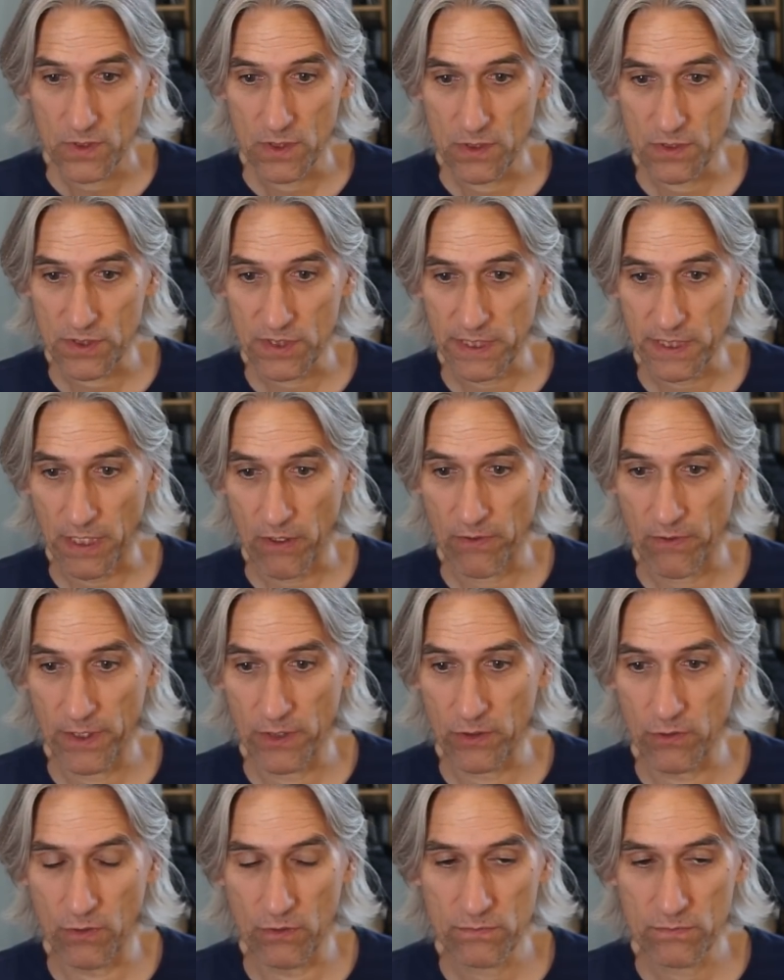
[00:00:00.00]
Just
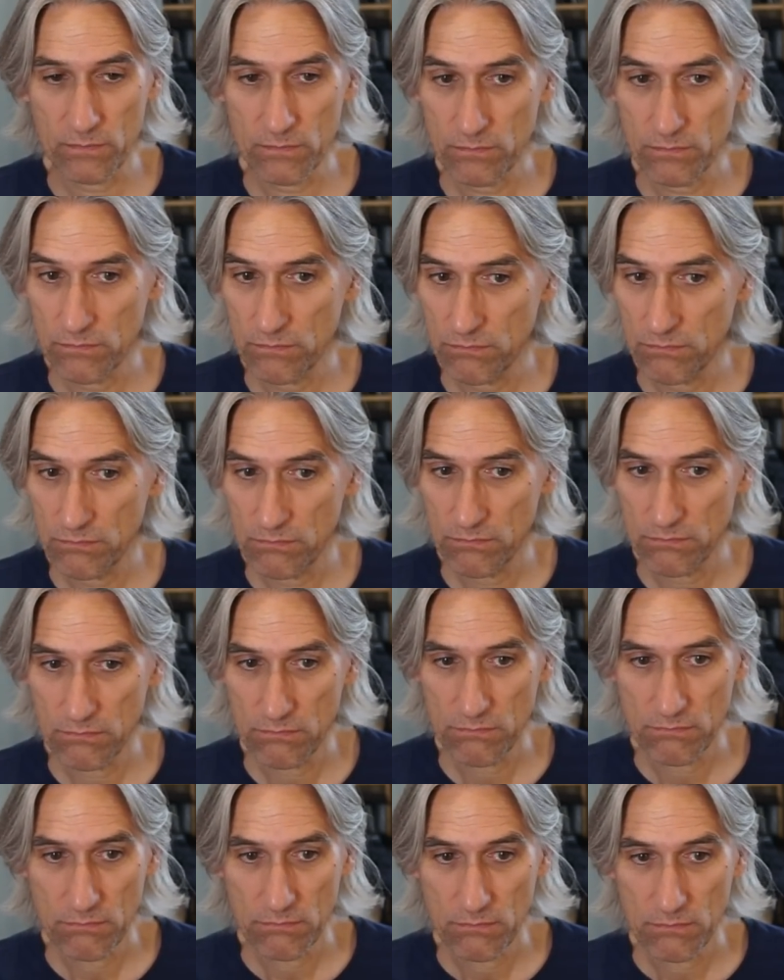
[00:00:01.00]
carrying on,
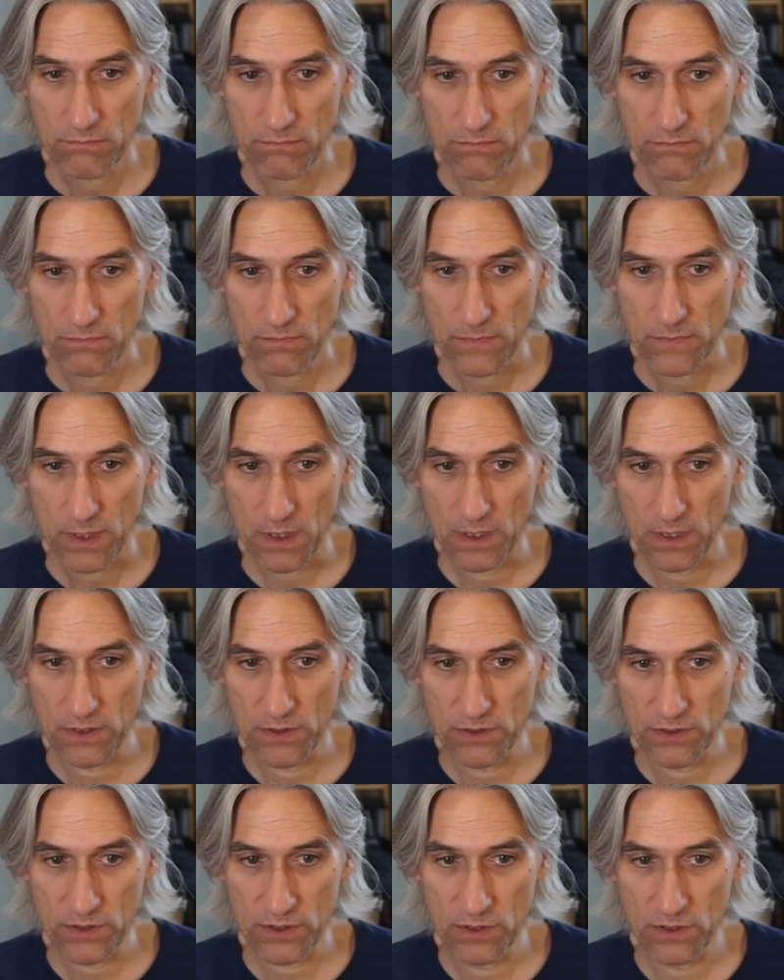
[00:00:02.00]

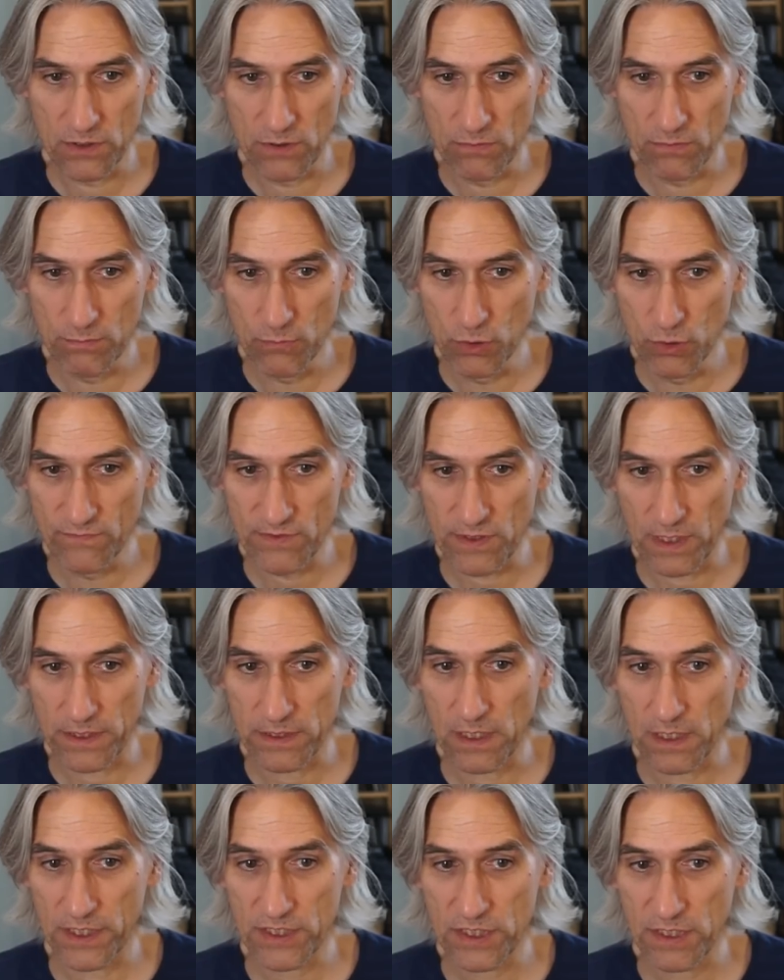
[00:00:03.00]
and you know, moves like
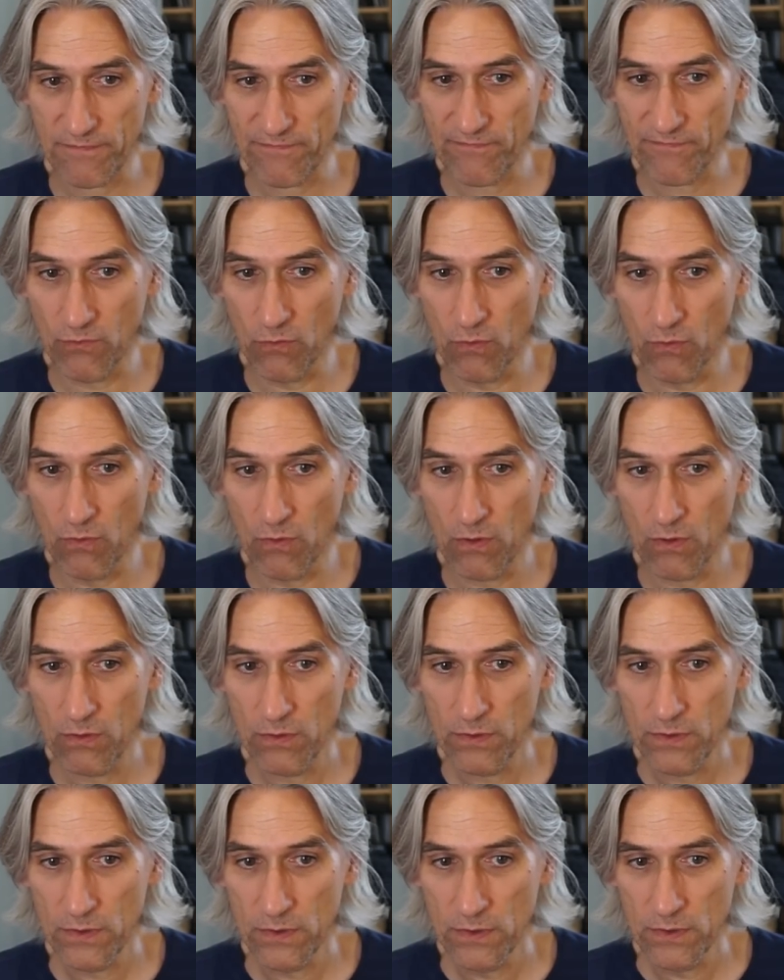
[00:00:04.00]
knight f four,
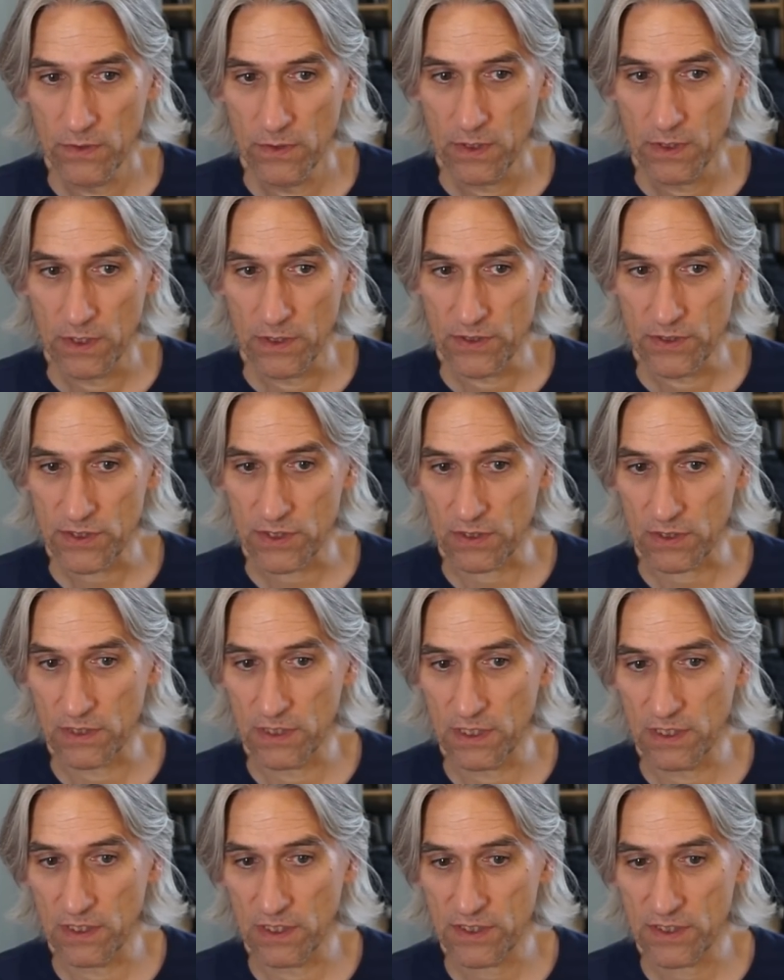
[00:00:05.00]
and
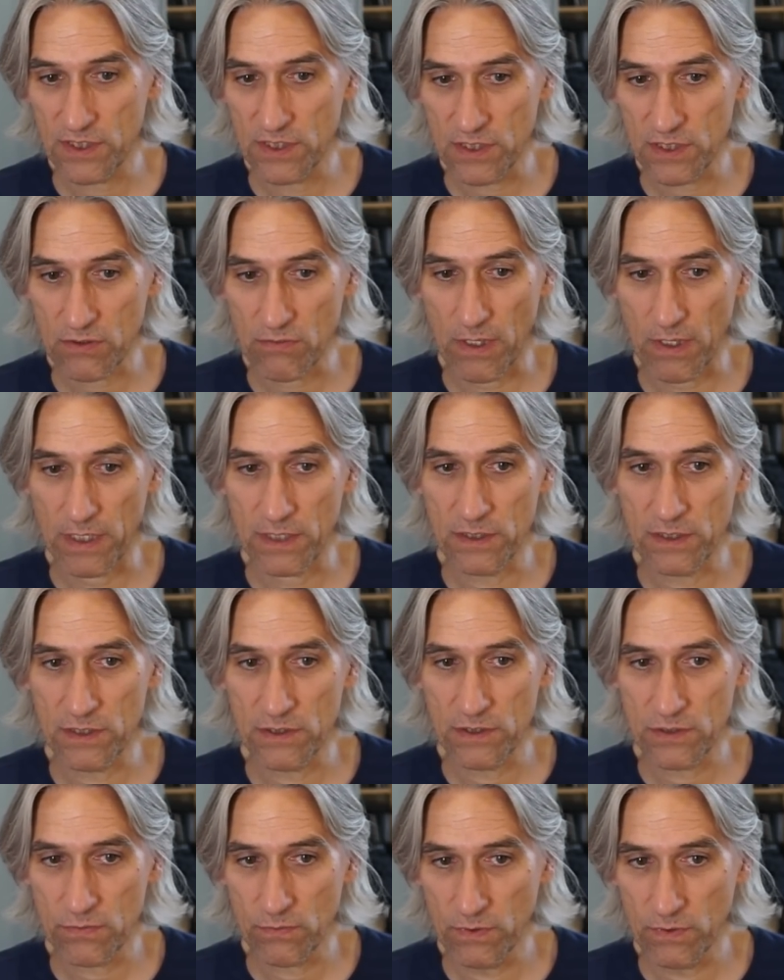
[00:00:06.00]
suddenly this is
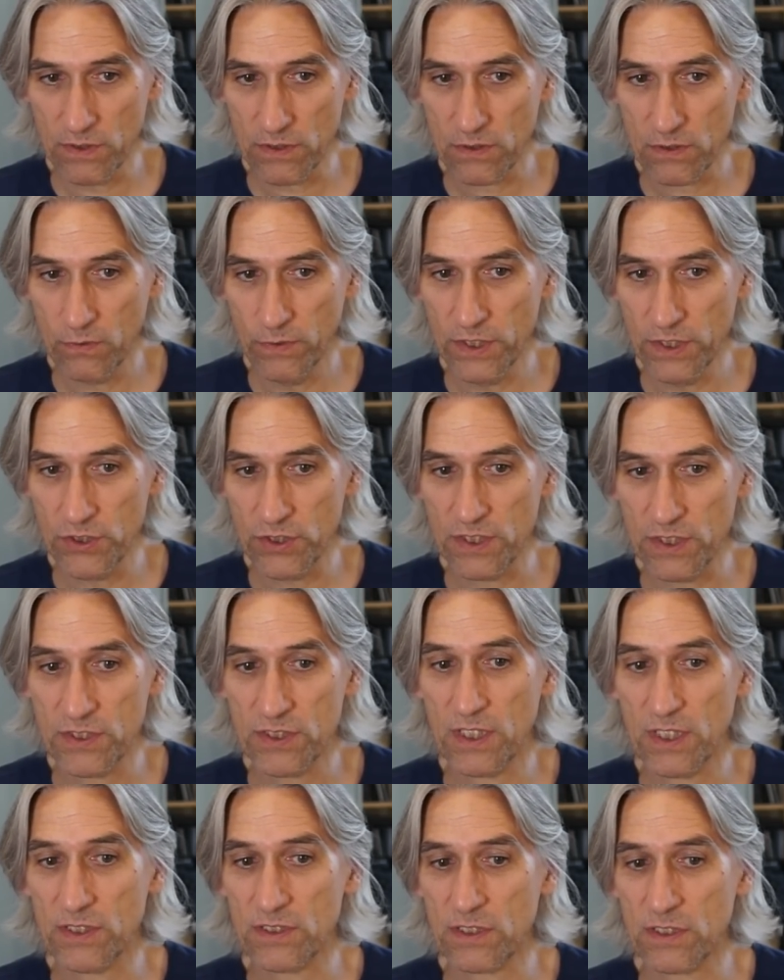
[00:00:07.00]
threatened with queen g
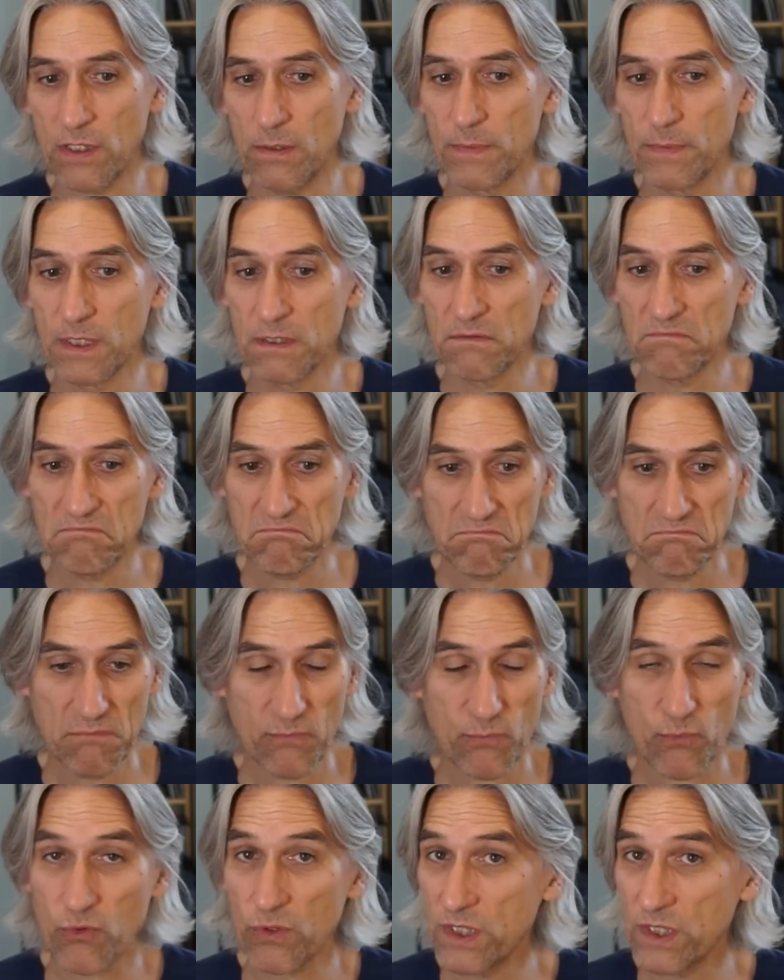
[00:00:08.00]
six coming.
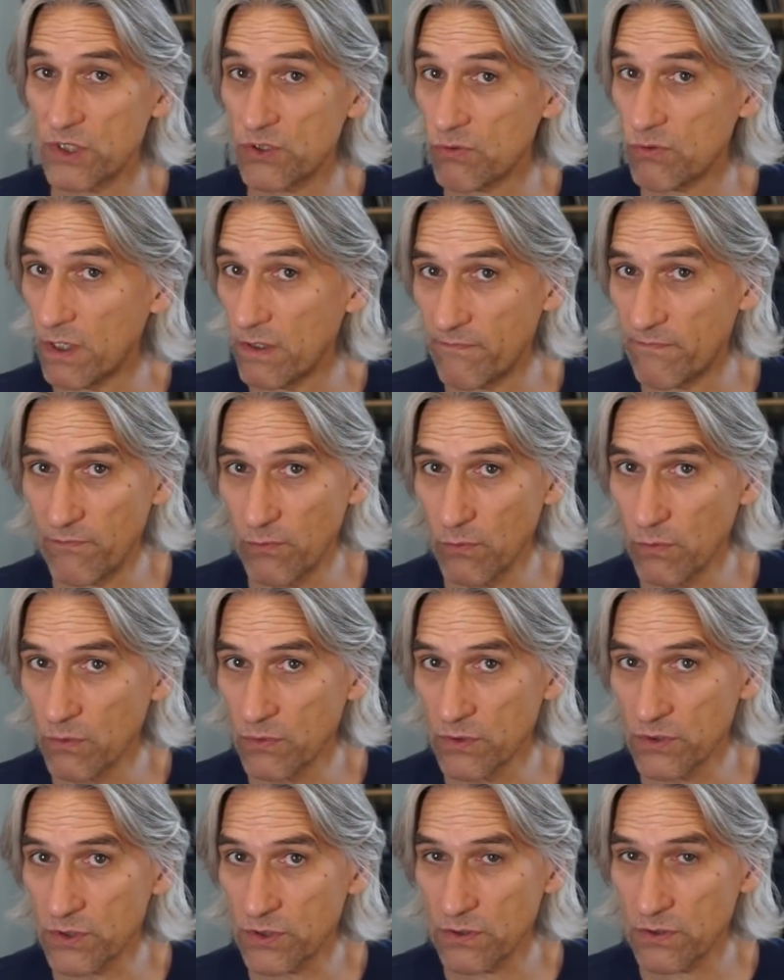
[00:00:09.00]
Pretty
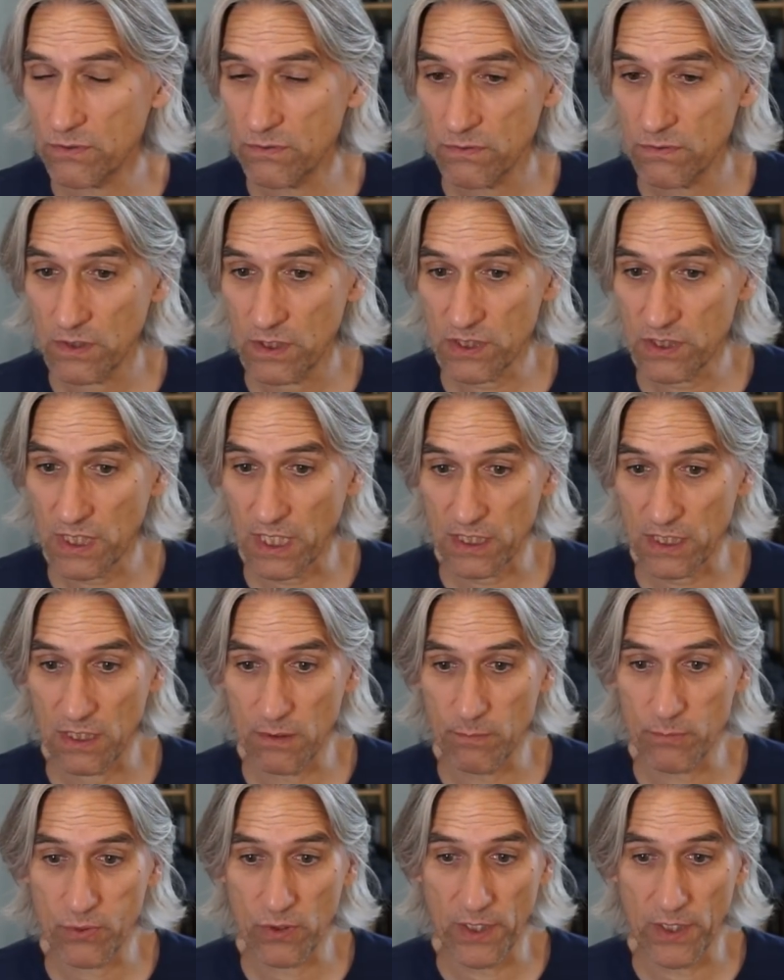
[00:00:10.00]
straightforward
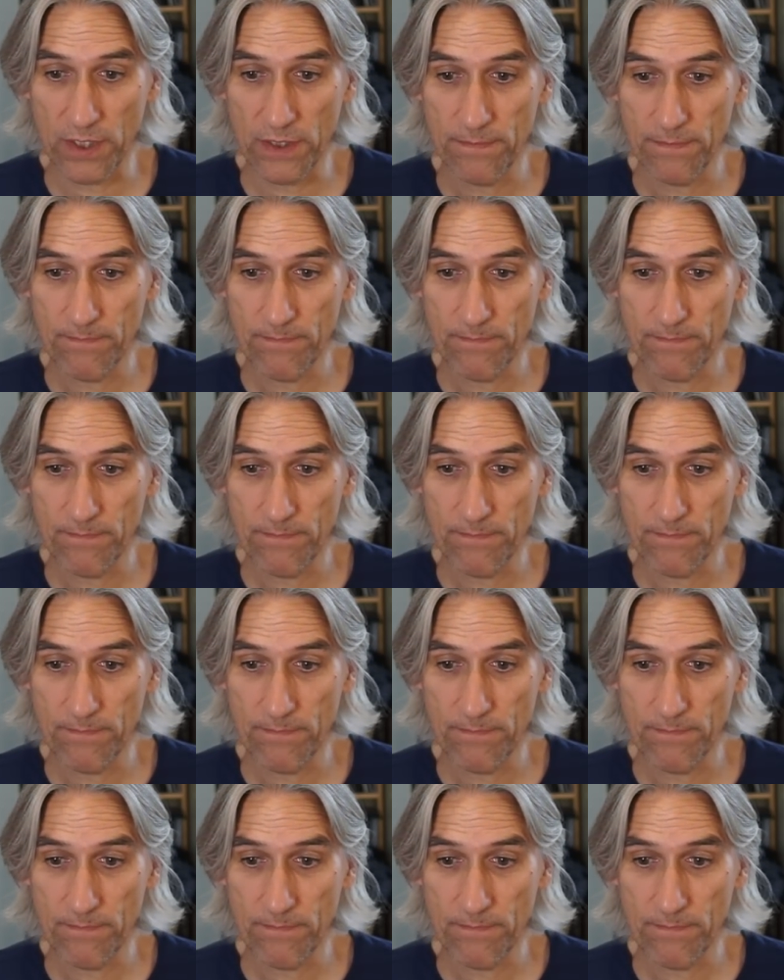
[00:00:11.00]
attacking play.